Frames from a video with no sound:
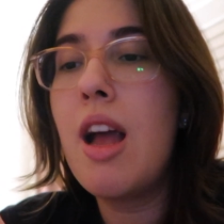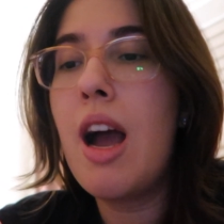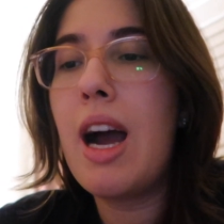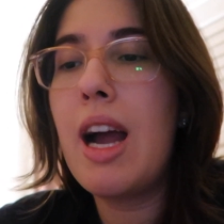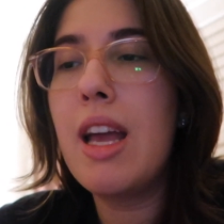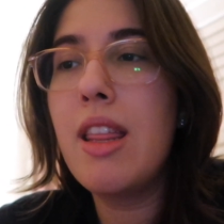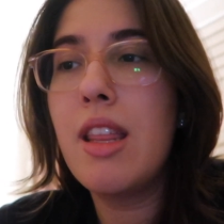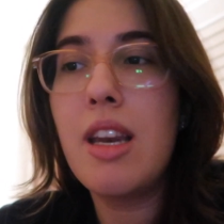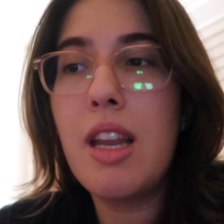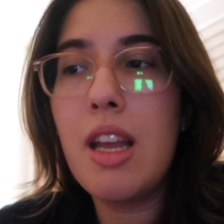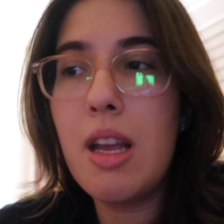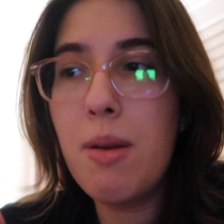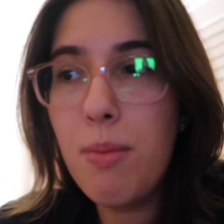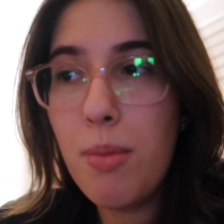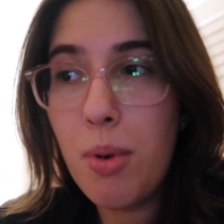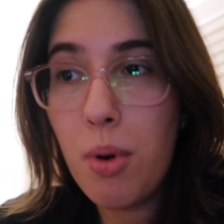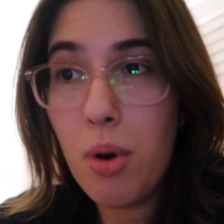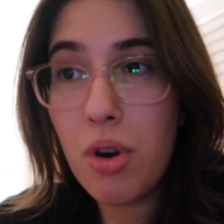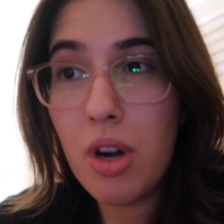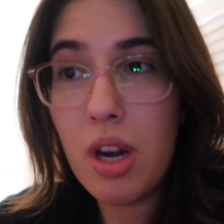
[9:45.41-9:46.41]
I then
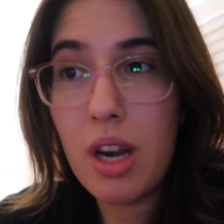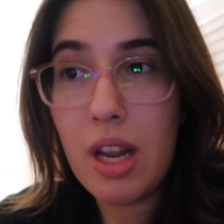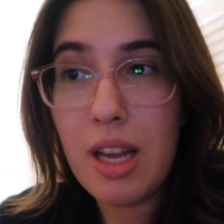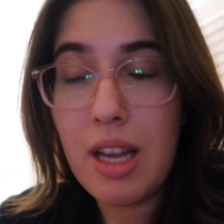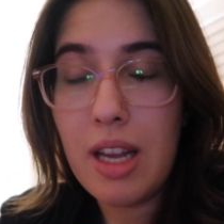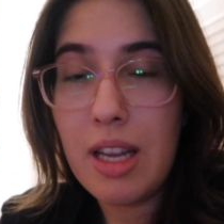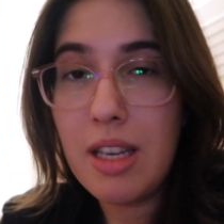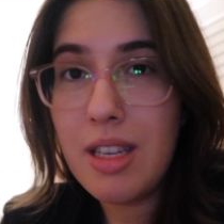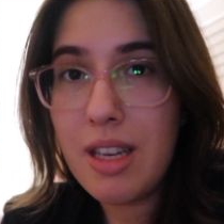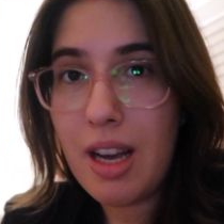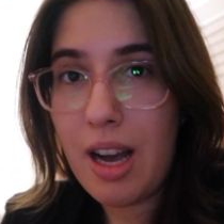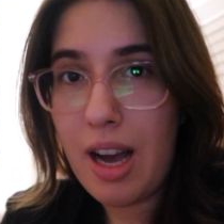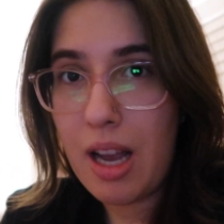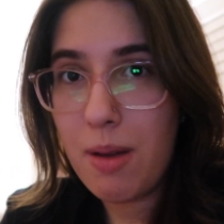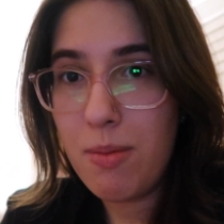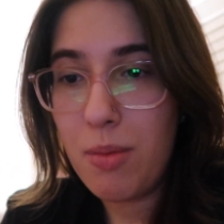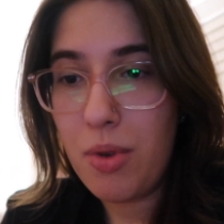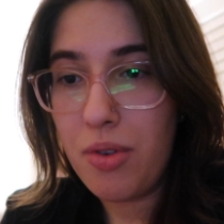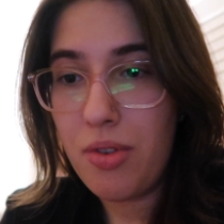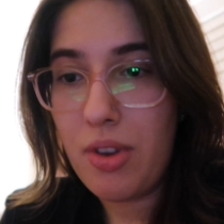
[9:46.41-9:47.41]
imported it into
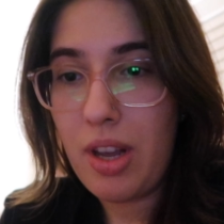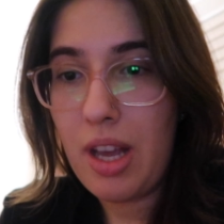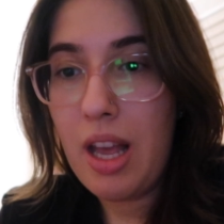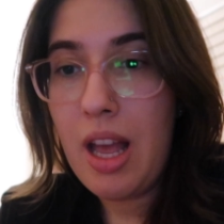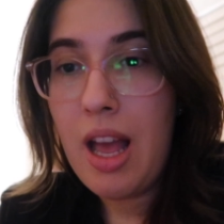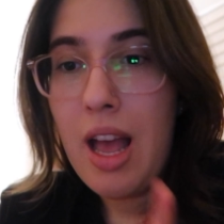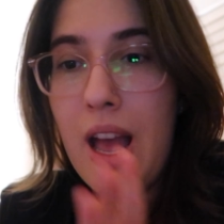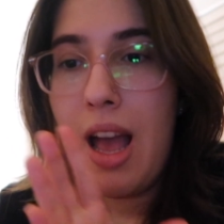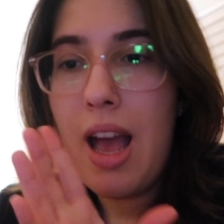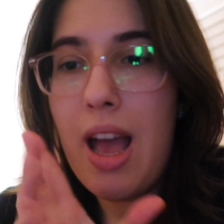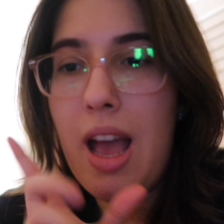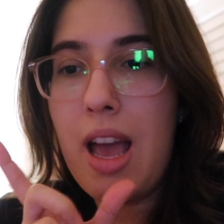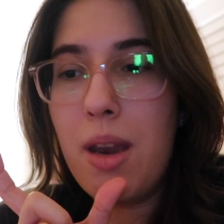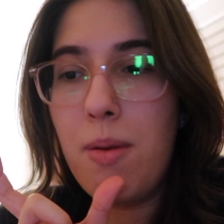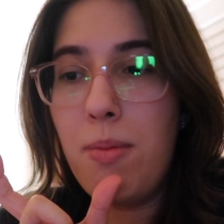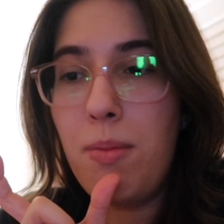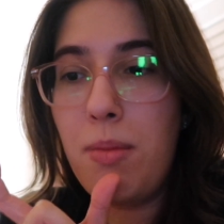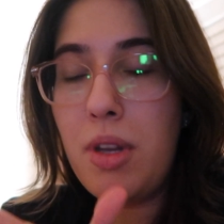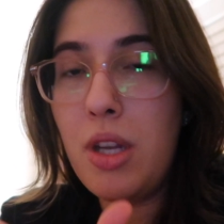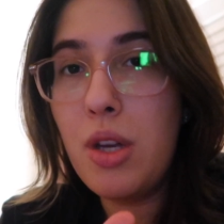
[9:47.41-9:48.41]
iMovie
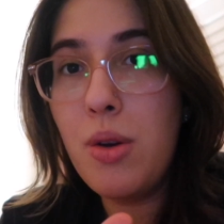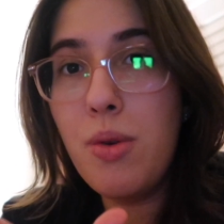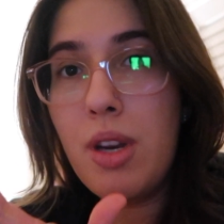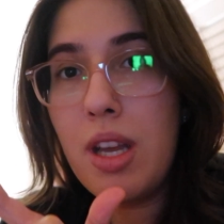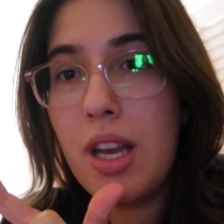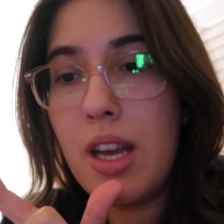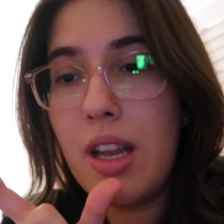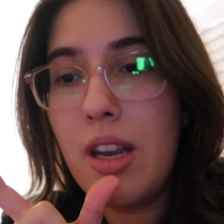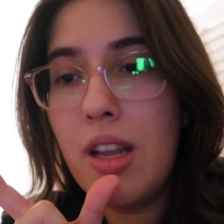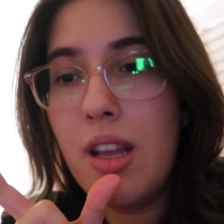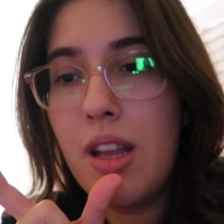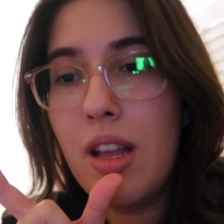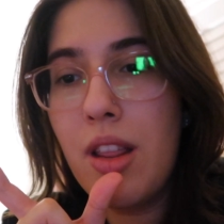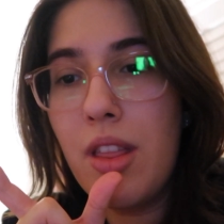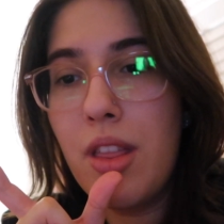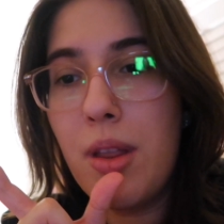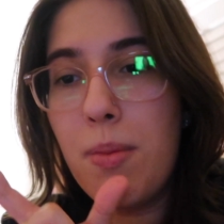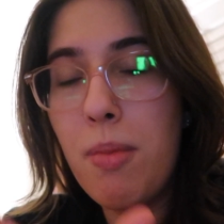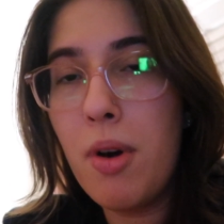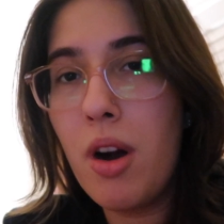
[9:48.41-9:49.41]
and muted
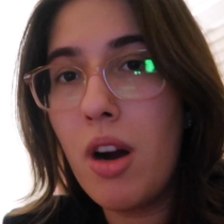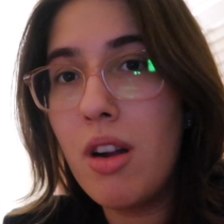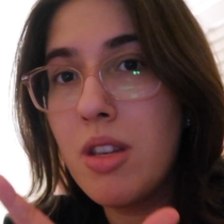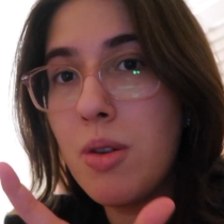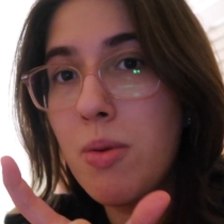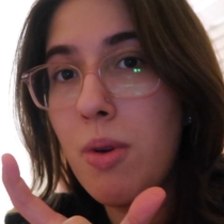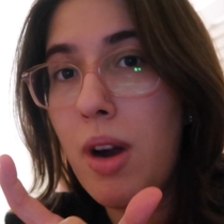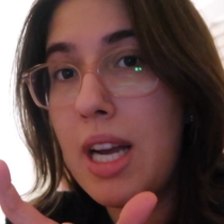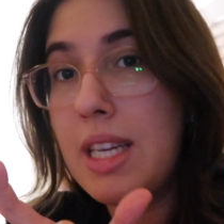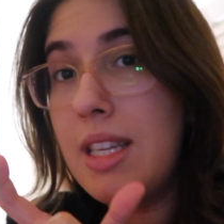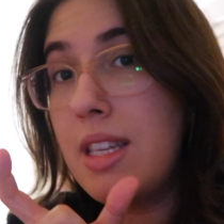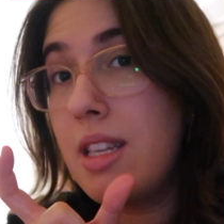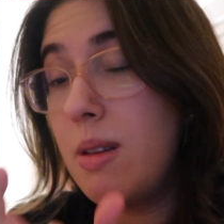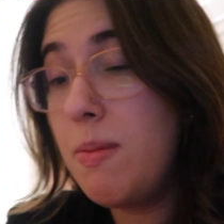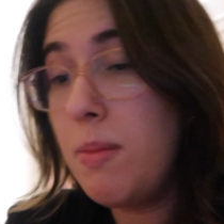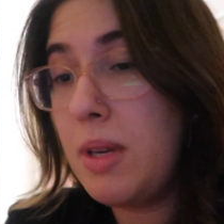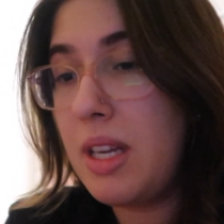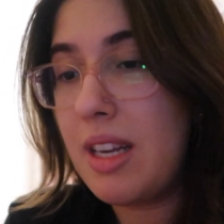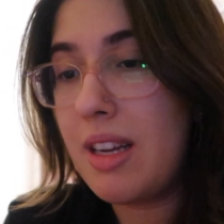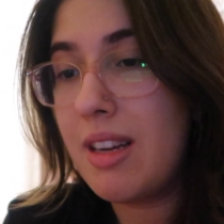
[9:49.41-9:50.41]
the parts where I
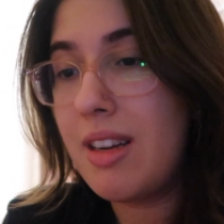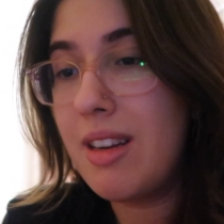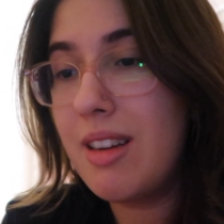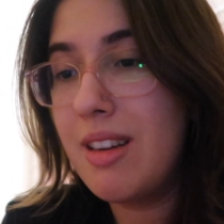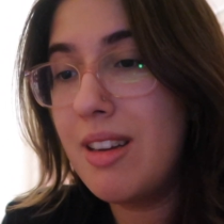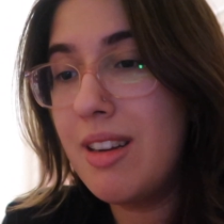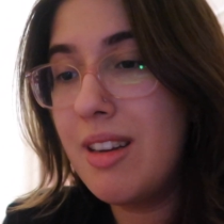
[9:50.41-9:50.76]
speak.